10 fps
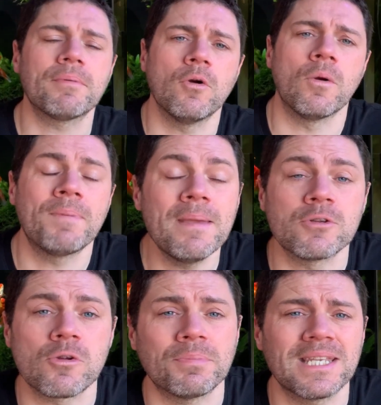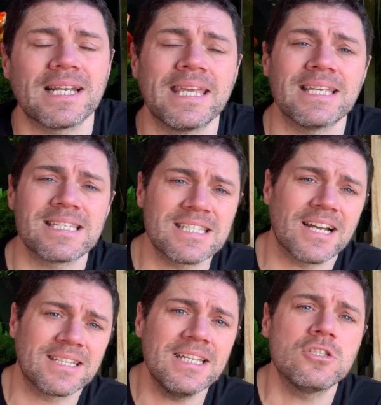or a baby shrimp particularly gets
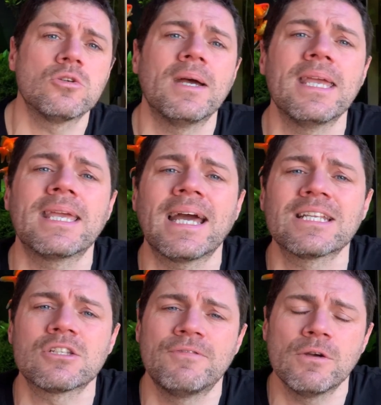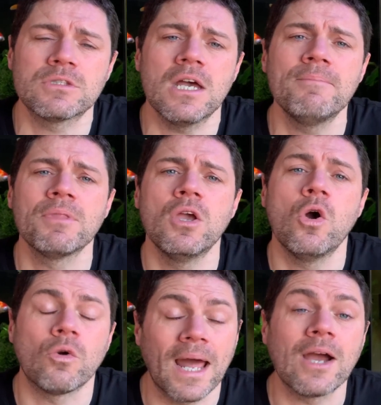sucked into a canister filter
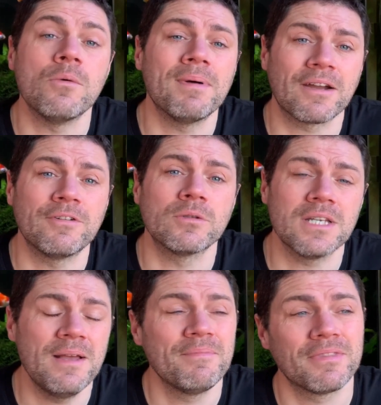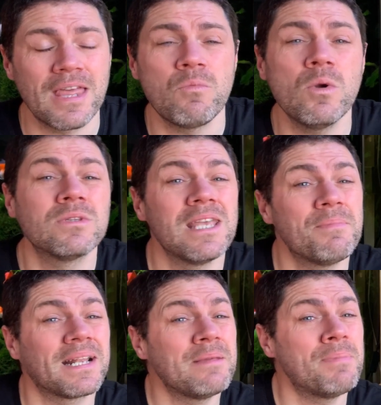or a hang-on back filter, they will
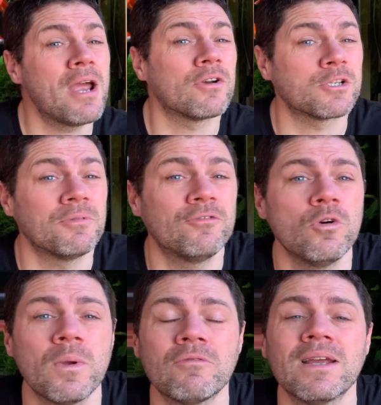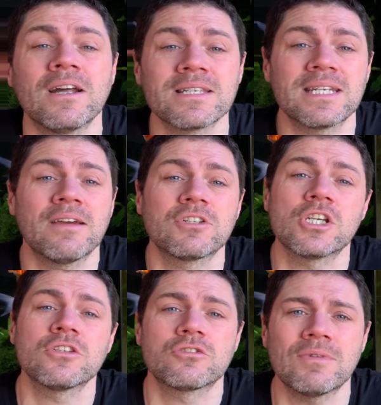typically perish before we realise and have a
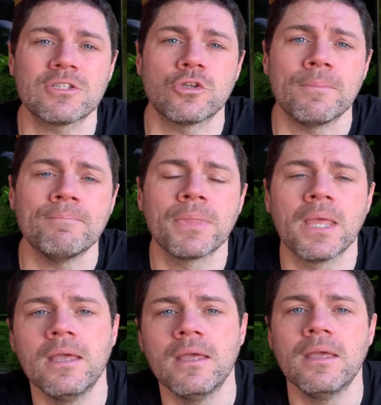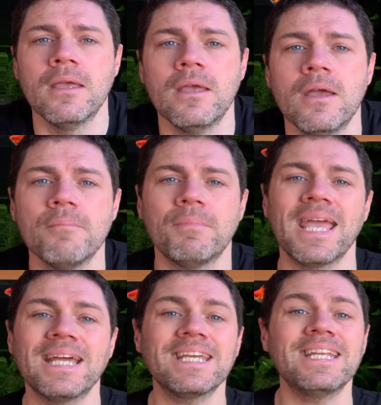chance to rescue them. By
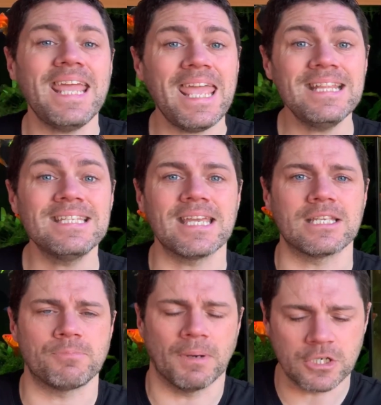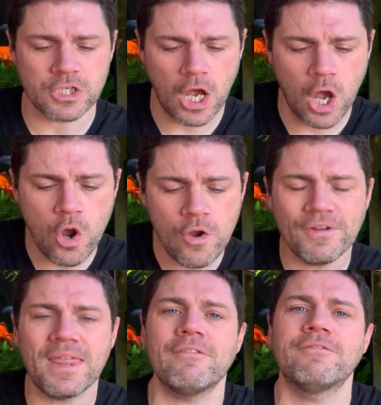adding an intake sponge over
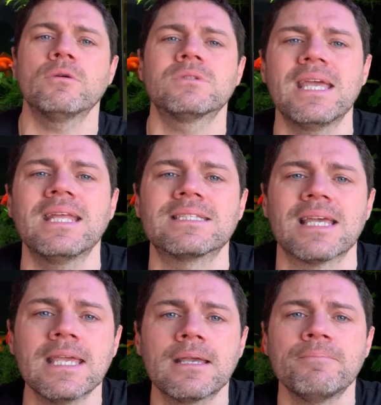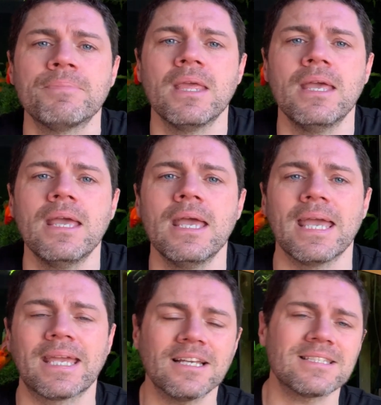that filter intake,
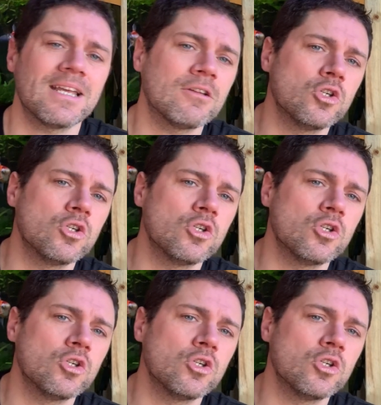it cuts down to